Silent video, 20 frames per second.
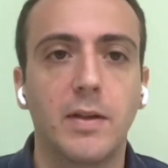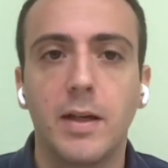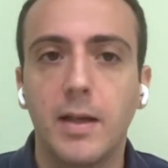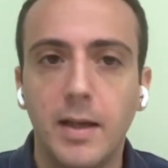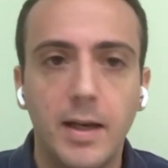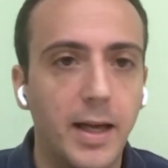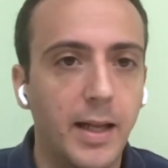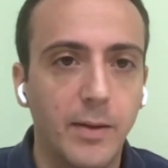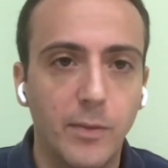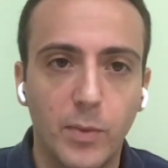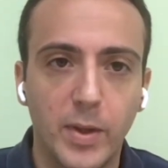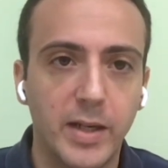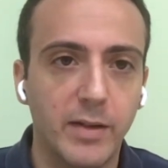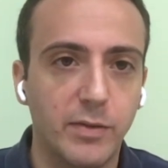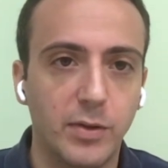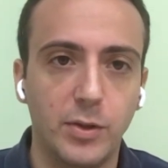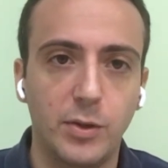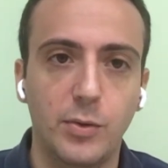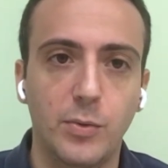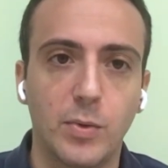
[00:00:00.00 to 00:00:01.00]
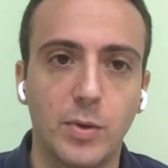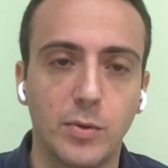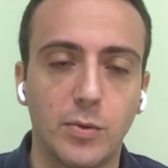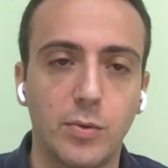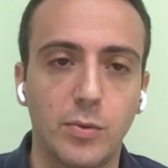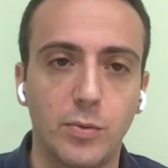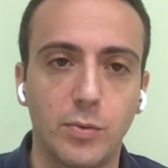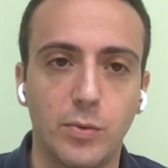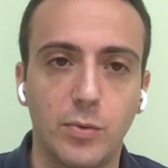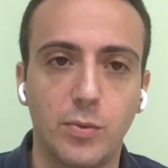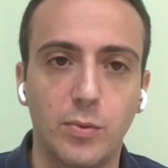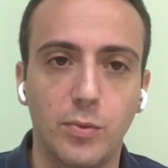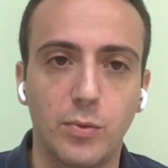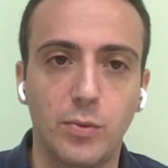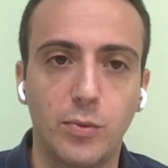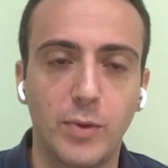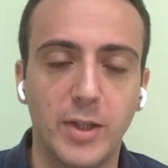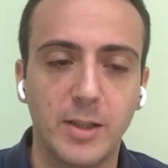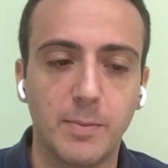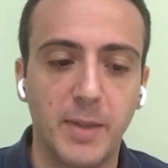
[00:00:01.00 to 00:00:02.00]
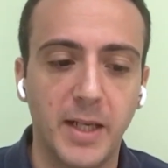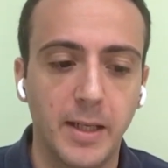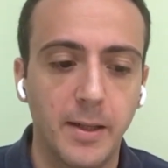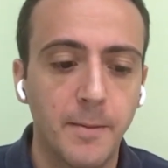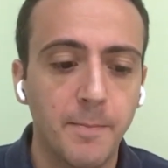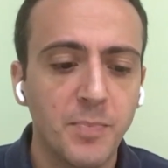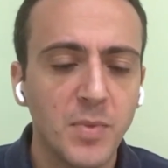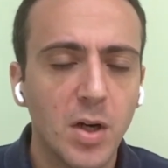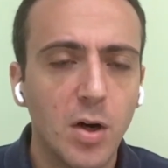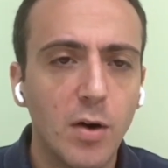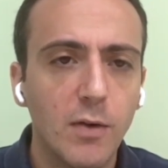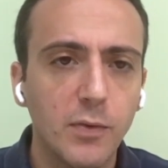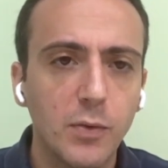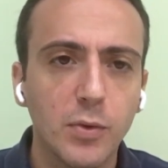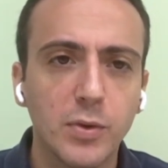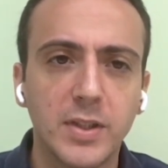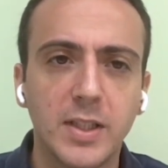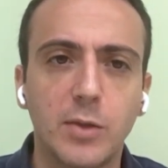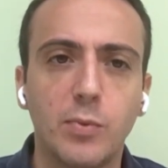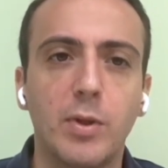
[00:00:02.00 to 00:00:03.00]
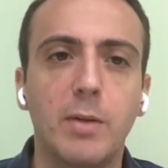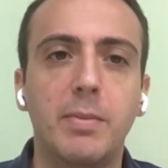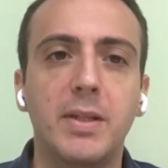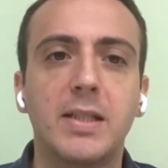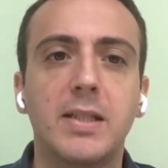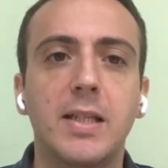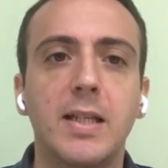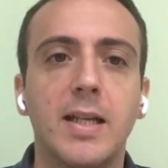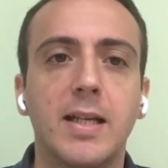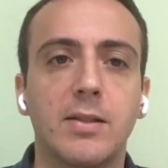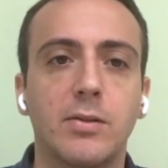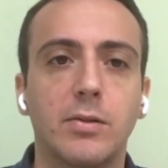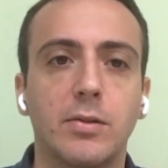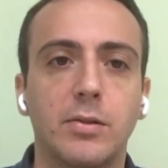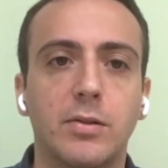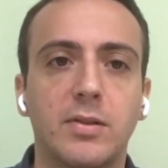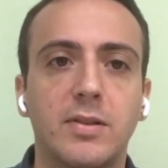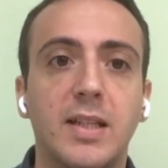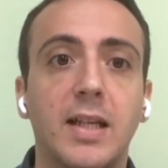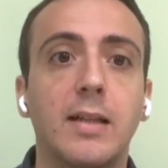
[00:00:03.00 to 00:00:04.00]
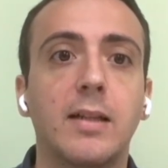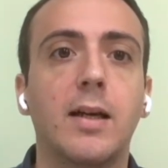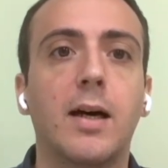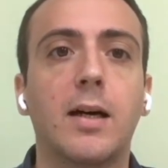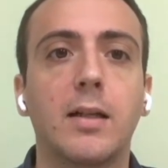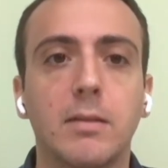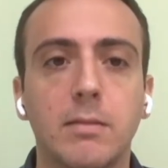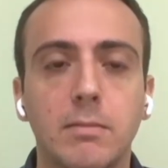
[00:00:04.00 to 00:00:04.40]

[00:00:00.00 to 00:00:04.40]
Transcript: and whatever you want to explain. Of course, it will be seen as a standard